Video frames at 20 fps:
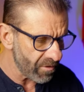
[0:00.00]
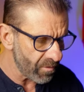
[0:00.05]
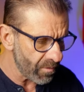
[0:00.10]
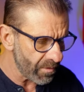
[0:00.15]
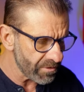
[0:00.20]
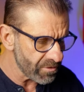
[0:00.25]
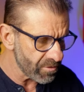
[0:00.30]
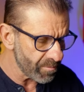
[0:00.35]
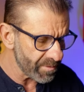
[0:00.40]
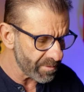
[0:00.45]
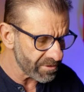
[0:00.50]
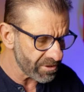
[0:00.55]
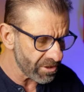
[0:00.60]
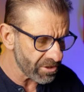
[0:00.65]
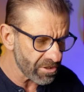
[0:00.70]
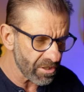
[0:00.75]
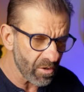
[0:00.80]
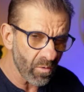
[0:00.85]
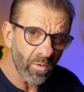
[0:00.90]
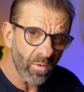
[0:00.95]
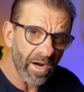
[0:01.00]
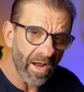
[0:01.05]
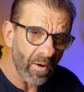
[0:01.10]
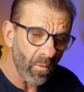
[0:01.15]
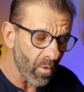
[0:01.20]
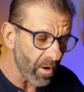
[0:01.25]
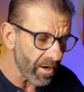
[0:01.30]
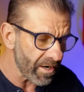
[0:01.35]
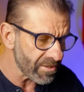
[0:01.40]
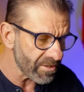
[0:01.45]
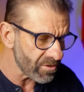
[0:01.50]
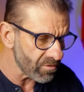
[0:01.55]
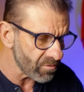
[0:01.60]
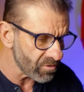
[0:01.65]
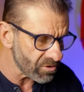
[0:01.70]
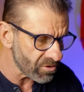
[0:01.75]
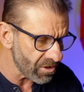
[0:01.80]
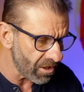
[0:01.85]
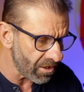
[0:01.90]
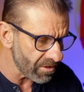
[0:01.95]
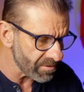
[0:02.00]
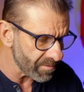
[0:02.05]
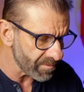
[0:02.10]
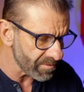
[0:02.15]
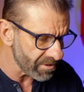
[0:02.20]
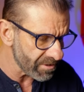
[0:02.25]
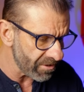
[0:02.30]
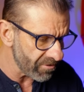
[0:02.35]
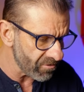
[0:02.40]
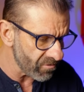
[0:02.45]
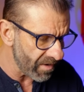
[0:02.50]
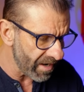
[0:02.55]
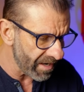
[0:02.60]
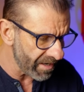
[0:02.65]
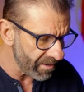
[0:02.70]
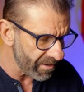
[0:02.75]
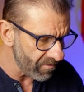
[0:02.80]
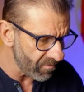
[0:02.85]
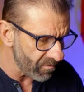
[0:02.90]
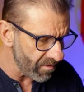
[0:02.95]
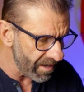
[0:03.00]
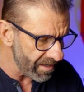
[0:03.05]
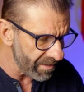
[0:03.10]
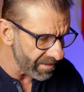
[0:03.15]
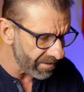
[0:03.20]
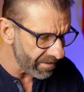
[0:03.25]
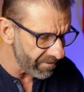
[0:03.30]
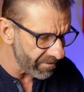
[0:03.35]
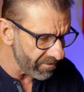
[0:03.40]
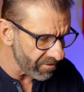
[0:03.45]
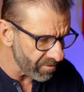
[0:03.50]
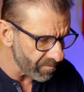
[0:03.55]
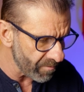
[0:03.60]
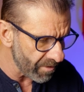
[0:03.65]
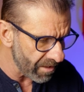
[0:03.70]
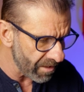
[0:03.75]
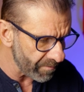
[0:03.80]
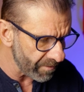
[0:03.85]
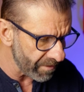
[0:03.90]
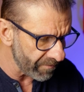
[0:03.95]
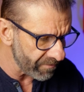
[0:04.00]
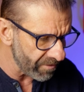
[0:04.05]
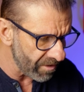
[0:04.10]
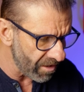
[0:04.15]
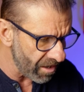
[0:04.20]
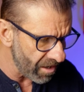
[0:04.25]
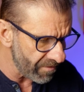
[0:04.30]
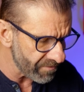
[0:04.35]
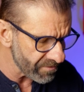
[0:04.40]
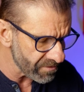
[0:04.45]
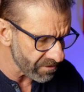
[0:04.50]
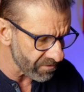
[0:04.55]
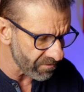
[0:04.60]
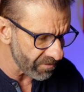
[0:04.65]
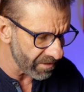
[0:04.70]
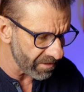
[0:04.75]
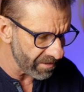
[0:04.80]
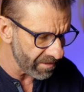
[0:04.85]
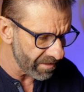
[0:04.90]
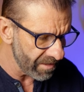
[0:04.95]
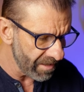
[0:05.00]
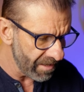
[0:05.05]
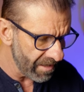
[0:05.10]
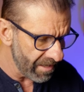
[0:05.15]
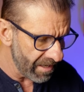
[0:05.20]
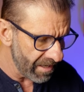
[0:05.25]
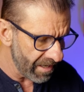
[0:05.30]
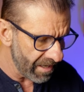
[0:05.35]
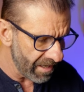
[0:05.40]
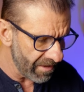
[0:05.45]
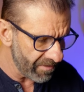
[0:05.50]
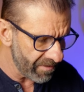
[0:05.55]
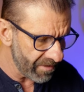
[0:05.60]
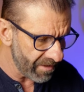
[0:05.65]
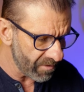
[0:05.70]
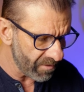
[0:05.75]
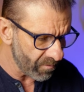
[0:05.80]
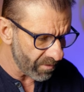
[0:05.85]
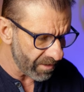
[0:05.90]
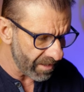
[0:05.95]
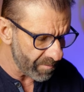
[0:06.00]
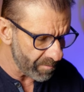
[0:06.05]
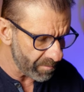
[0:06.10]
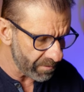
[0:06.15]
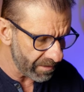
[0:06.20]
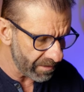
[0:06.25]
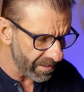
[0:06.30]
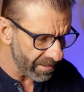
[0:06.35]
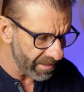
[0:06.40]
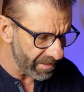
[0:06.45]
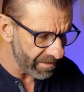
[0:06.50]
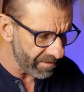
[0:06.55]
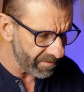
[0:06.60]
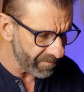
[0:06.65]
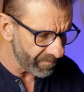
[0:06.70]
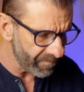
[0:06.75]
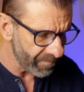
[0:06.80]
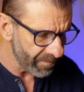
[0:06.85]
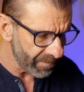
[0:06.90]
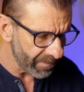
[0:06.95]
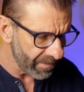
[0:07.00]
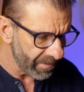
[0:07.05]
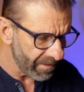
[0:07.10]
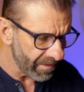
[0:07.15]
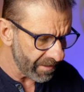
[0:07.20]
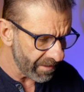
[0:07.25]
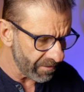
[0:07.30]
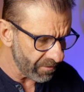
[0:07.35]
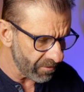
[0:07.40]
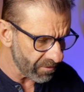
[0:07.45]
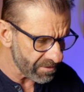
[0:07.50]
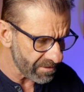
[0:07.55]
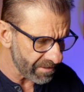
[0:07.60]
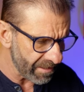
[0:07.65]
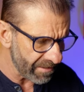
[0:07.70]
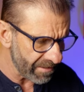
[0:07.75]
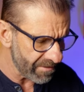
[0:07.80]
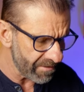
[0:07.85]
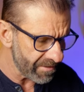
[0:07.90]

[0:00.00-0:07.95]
going to position it where I want it to start. So I'm just going to drag it right down here to the bottom left off screen. And then when I play it, it looks like